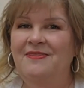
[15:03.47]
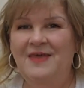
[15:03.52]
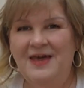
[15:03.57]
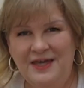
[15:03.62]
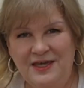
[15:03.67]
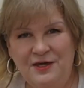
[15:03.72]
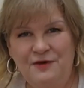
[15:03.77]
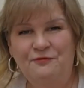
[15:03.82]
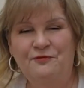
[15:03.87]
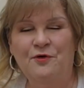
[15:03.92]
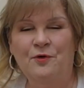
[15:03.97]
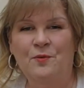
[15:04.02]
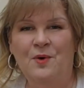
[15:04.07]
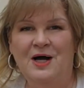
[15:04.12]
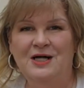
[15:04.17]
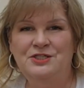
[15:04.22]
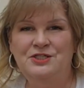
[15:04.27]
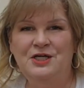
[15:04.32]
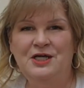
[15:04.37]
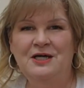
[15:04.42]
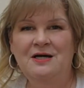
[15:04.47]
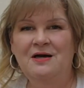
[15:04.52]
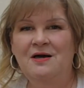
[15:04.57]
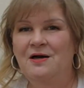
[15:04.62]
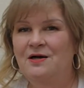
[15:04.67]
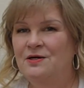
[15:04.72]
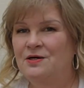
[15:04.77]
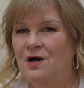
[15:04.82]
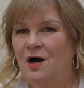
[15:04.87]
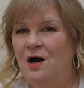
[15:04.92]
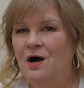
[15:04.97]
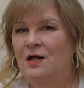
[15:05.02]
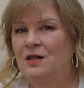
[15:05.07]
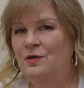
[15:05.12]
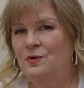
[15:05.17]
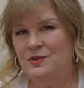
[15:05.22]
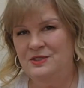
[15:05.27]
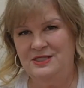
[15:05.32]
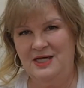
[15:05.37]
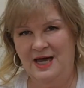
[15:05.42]
Thank you for watching. Call
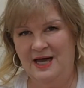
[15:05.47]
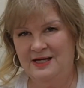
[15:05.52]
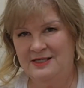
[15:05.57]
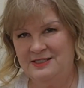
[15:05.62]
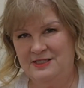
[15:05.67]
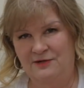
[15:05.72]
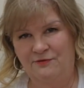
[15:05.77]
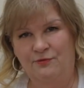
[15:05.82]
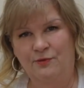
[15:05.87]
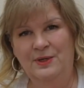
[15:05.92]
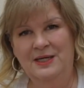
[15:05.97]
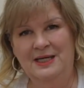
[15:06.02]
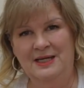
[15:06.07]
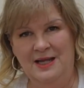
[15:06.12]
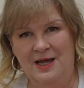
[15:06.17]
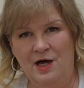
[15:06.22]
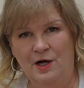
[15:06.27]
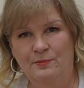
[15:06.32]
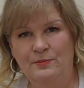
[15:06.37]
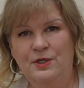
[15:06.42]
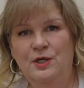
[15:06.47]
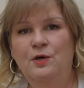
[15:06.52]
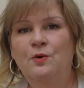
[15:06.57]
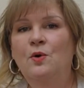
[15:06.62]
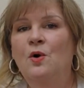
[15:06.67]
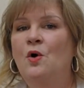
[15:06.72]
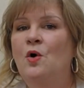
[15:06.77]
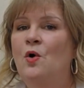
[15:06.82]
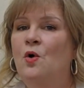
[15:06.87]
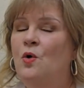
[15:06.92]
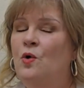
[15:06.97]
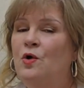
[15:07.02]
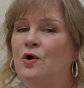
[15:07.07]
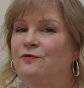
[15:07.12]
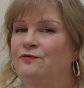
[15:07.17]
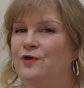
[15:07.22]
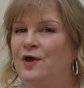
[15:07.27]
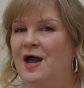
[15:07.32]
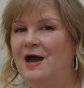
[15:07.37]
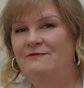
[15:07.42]
or text if we can help you or
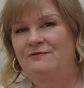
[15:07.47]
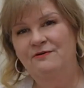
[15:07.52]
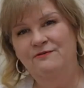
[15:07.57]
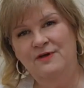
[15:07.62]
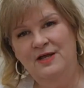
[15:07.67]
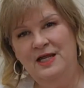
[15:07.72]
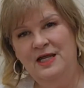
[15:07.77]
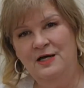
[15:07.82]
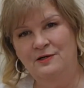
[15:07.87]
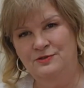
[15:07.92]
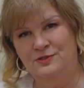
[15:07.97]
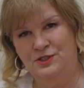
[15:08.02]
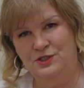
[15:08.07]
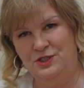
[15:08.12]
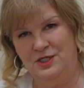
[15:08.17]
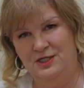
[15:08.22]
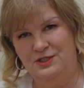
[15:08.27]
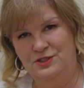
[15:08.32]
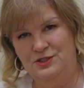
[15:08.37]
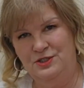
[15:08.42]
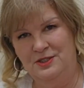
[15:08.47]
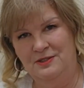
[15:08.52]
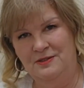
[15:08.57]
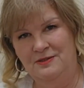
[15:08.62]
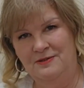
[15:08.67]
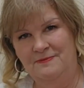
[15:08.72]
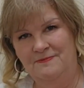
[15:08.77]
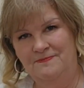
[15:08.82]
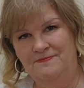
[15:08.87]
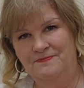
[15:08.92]
if you have a video suggestion.